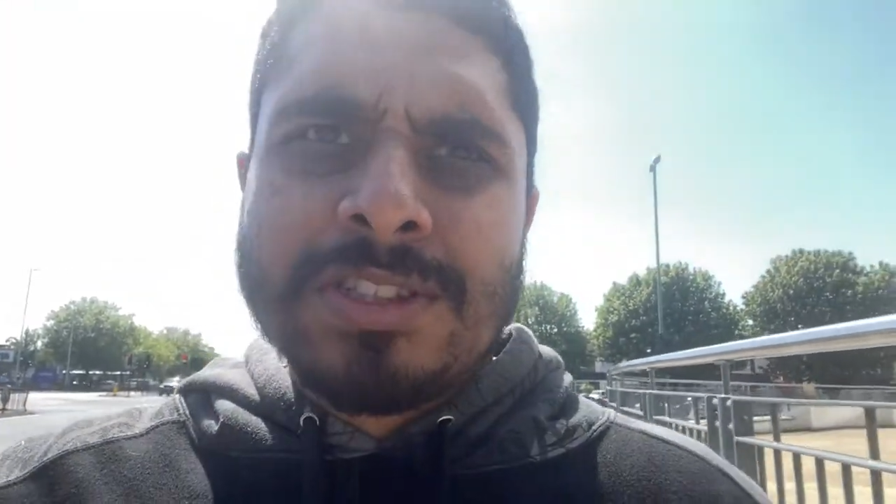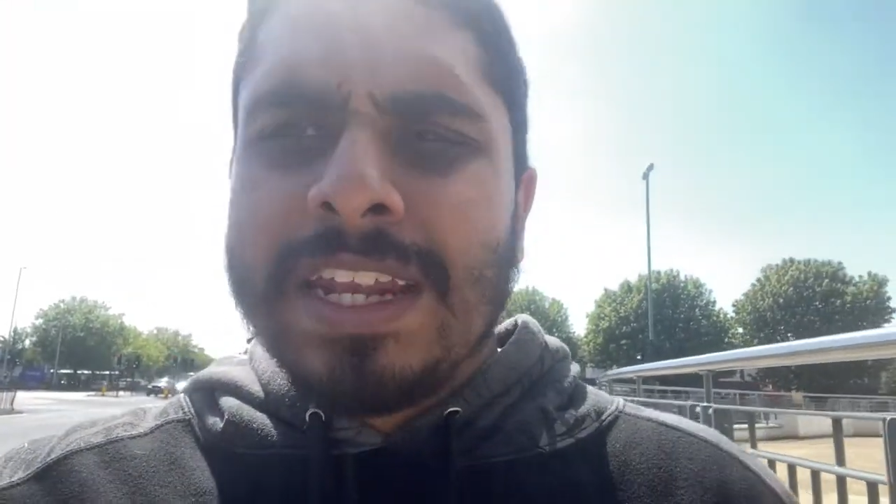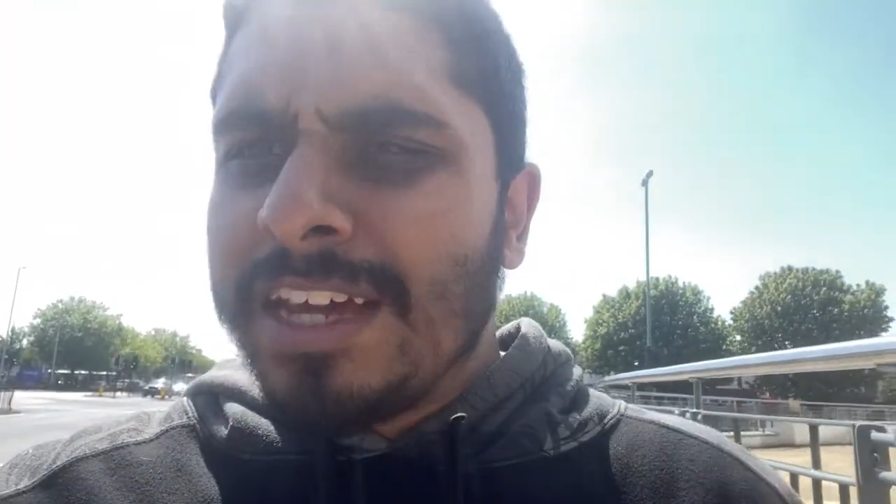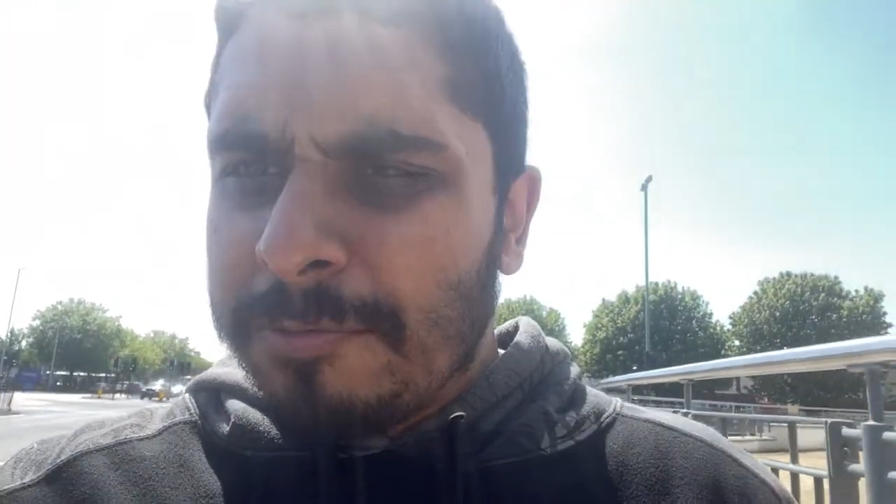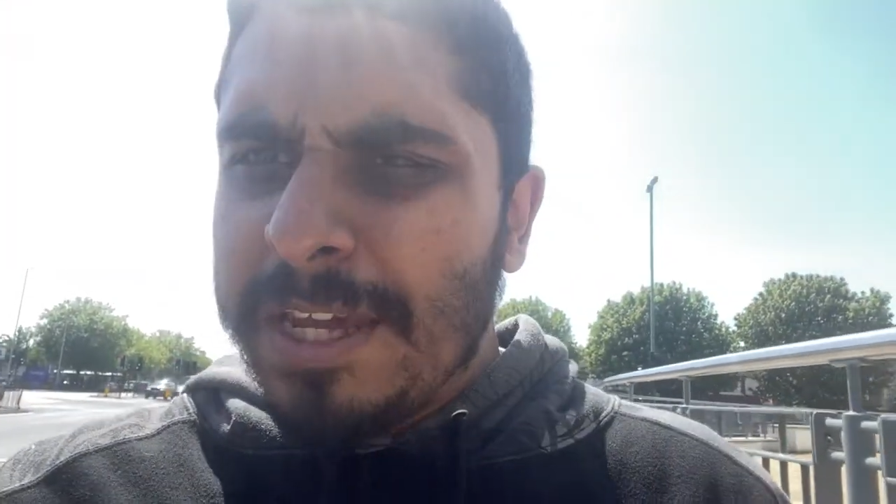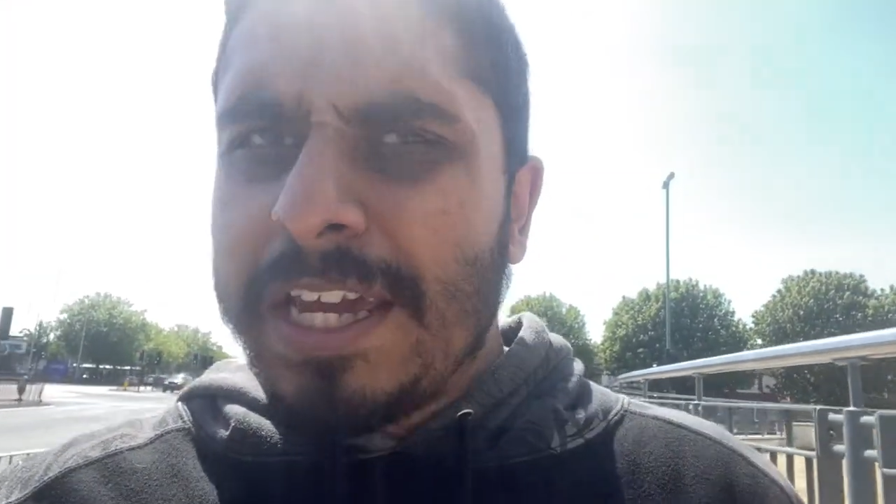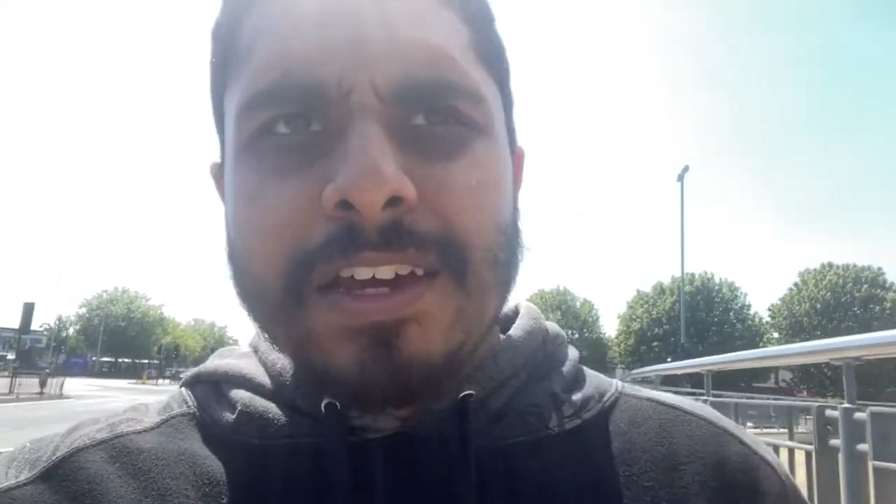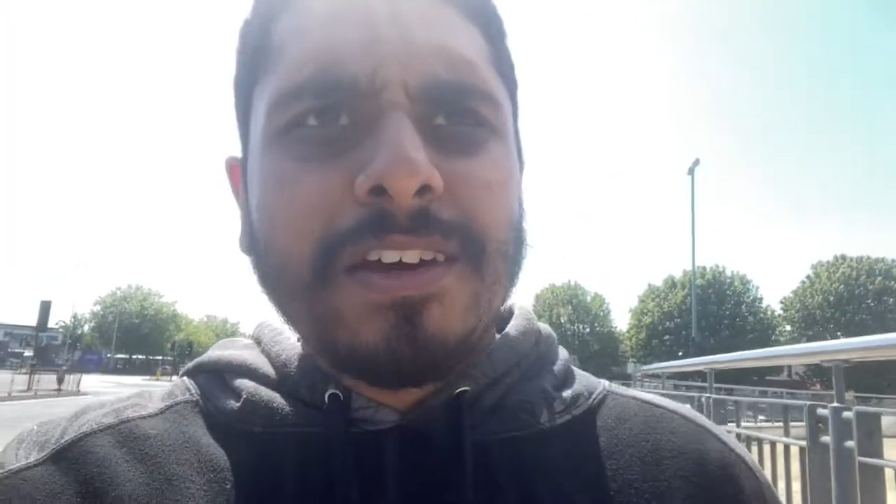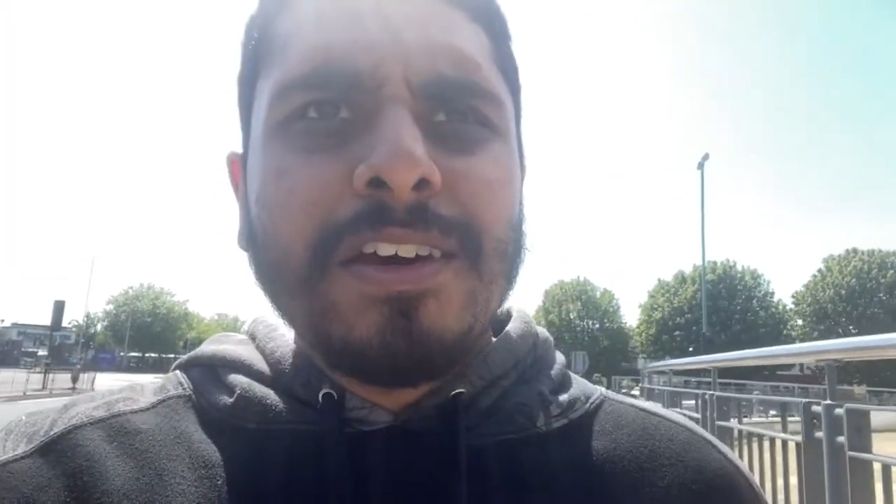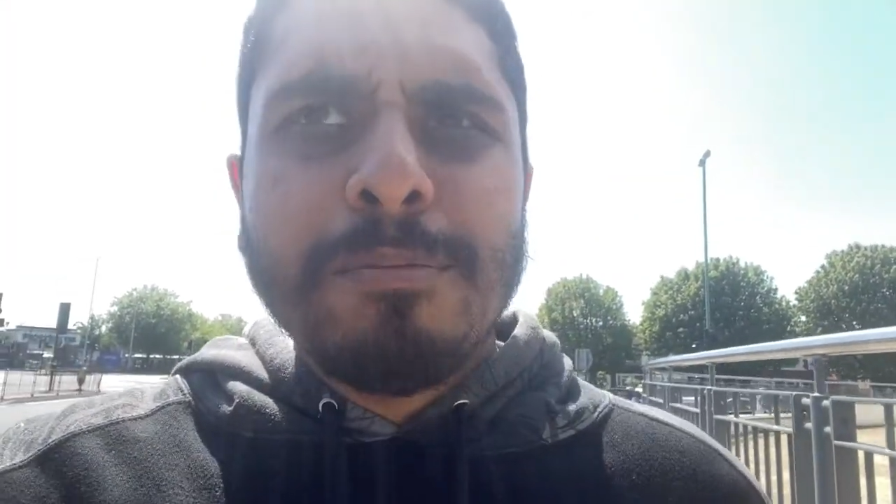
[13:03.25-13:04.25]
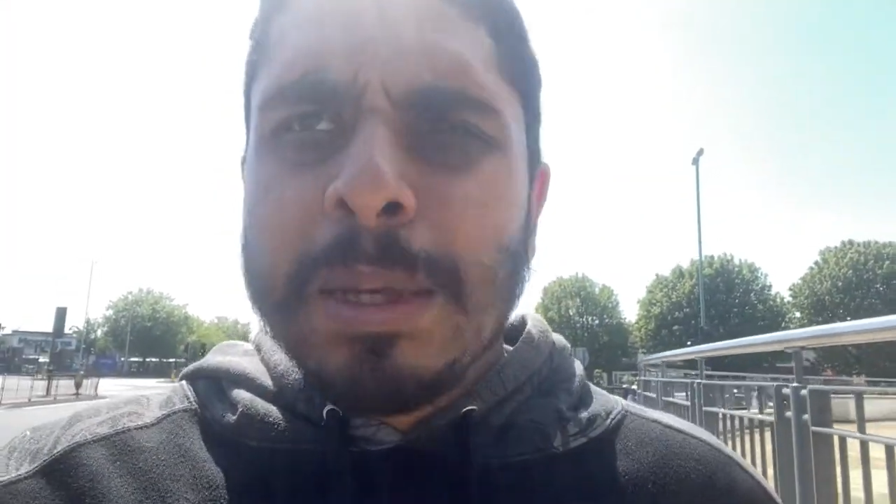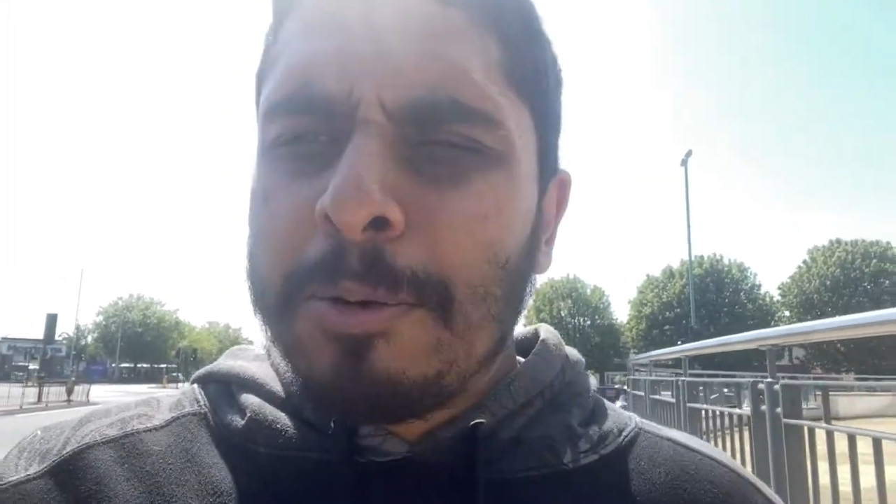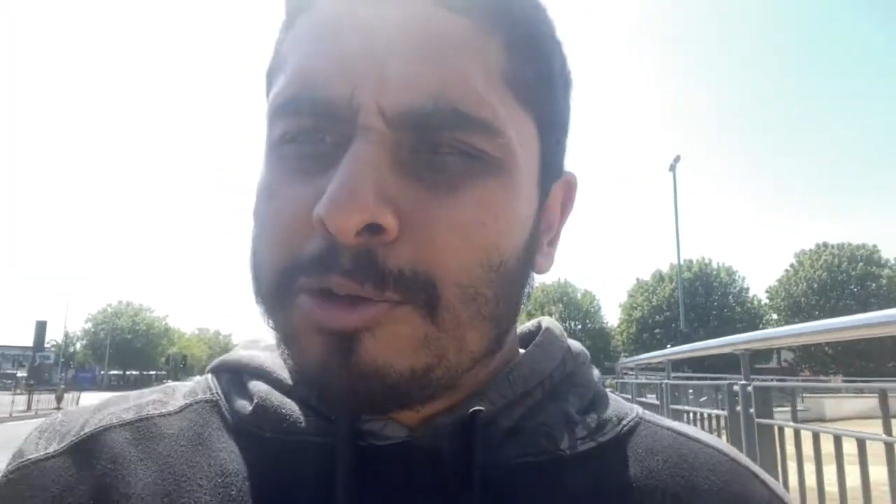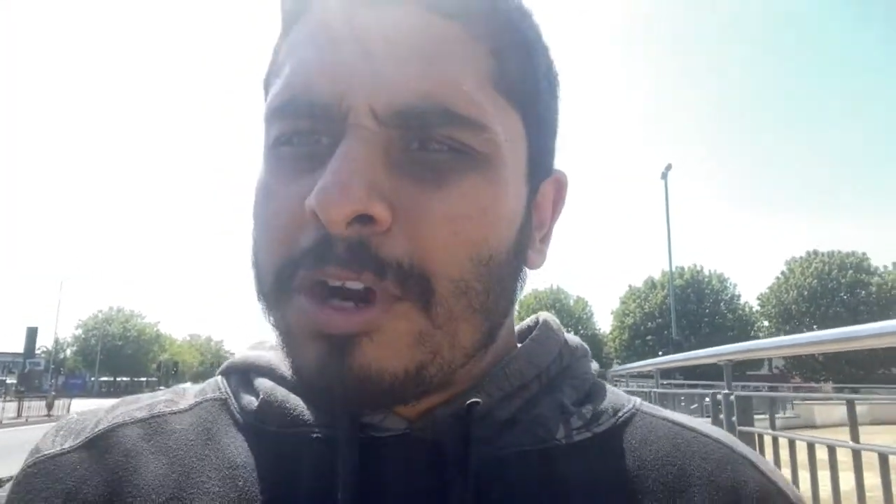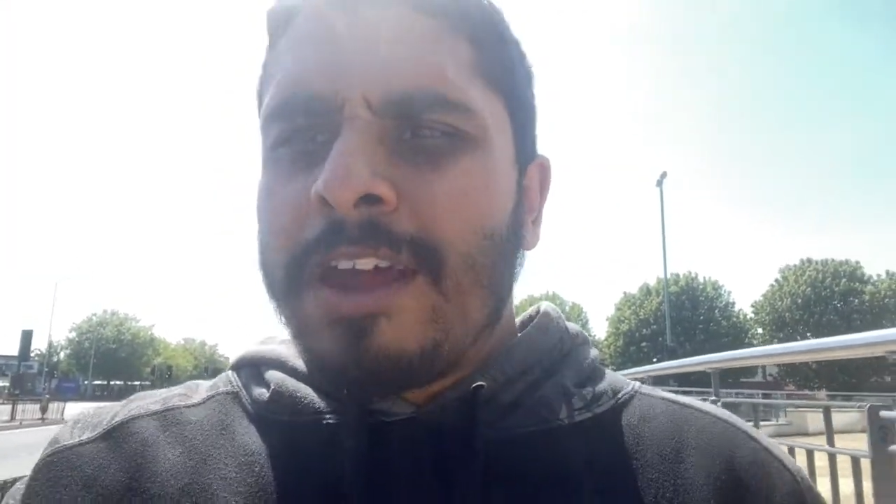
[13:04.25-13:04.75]
like me. People
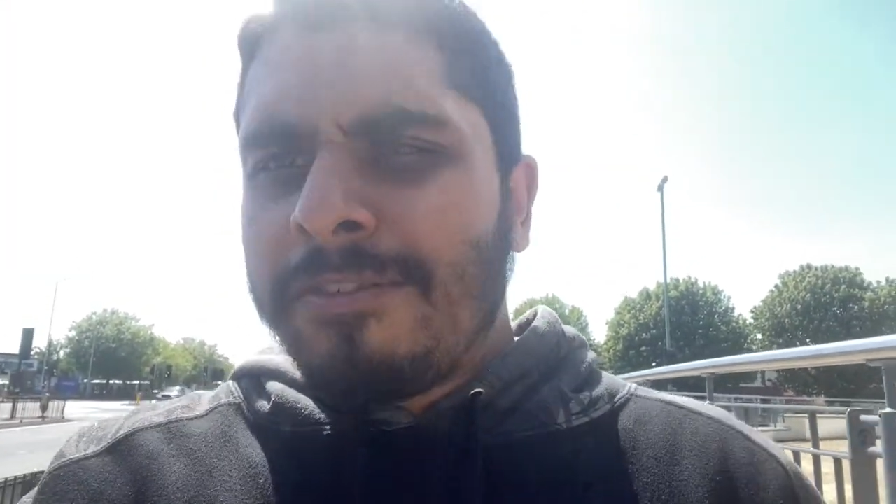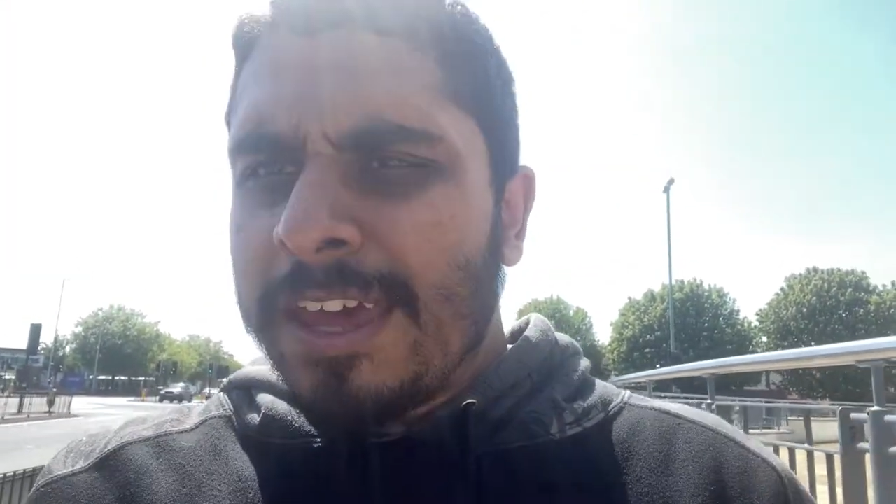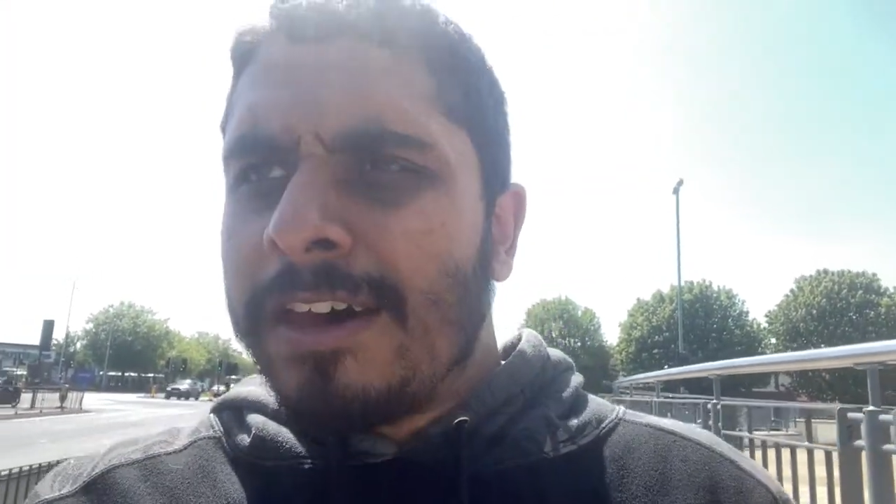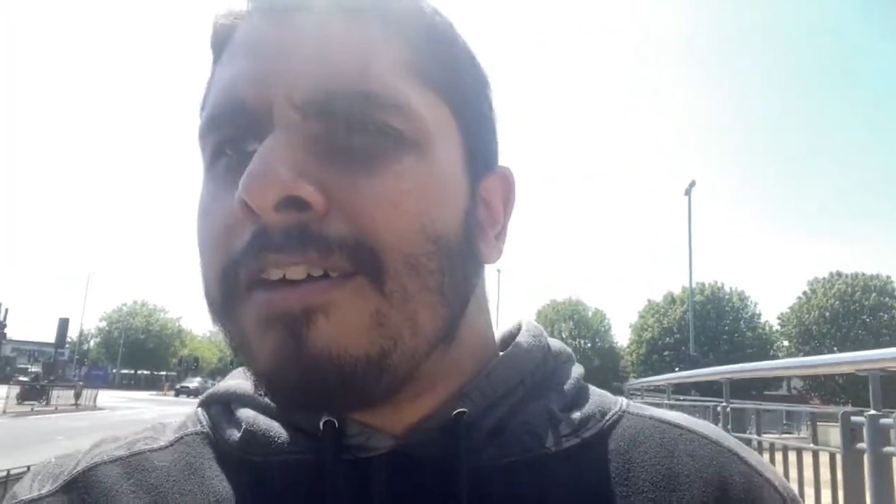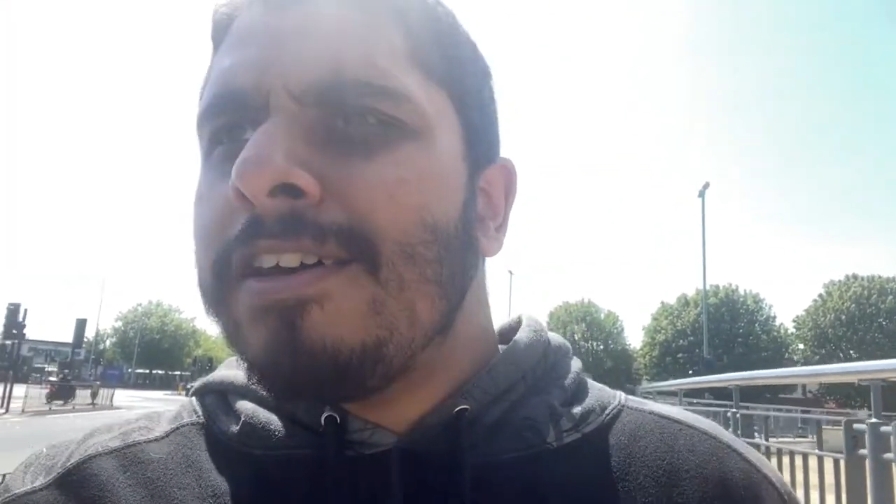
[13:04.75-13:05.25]
drive here.